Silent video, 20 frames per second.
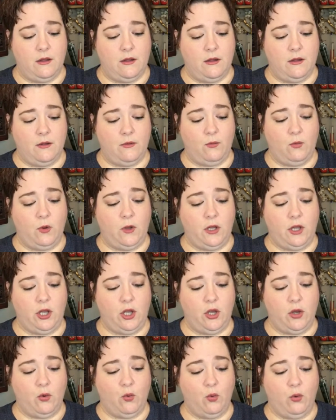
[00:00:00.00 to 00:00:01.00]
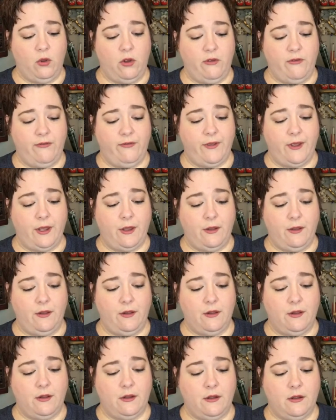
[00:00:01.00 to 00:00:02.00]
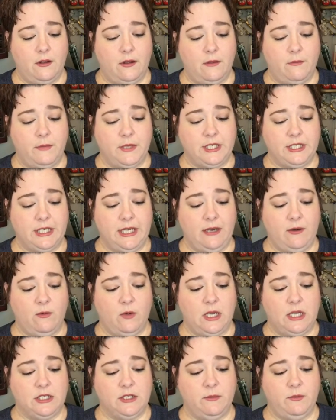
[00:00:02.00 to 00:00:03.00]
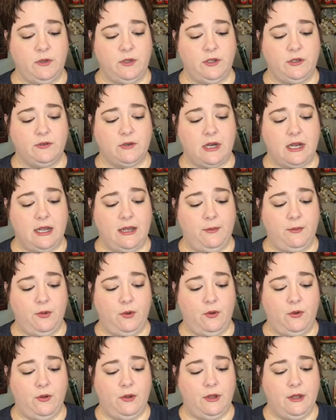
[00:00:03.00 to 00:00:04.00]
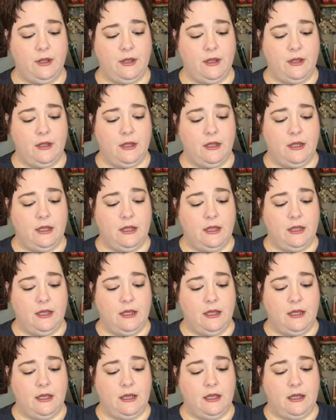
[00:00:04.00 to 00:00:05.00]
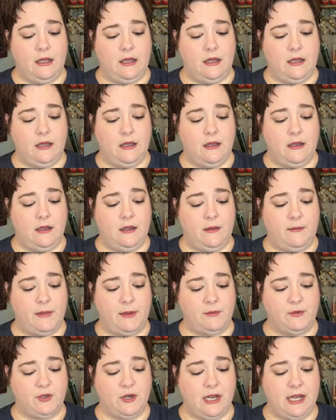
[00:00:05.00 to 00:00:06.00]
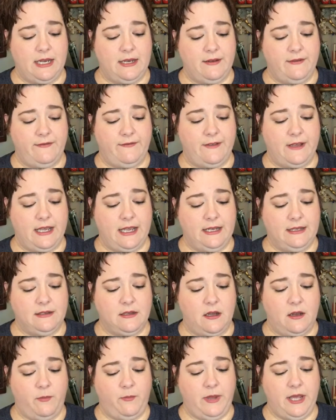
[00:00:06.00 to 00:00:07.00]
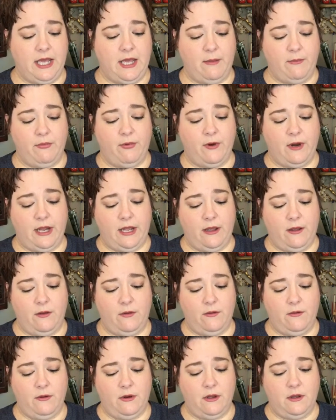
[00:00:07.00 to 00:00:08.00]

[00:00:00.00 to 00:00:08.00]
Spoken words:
Wool look, wool feel. Machine washable and dryable. I'm trying to find, it's called Peat Brown.